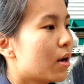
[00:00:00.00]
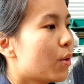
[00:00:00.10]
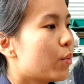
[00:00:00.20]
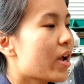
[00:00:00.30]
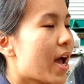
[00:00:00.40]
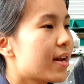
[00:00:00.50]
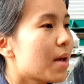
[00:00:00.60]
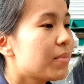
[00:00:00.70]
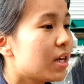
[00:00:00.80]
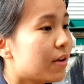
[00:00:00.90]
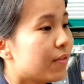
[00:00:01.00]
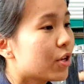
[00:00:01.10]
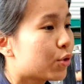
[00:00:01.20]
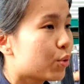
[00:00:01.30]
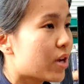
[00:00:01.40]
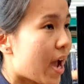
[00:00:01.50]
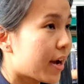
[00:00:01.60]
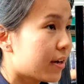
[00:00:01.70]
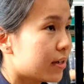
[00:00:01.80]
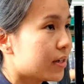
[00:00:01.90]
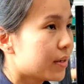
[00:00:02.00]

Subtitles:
we had them delivered to the hangar.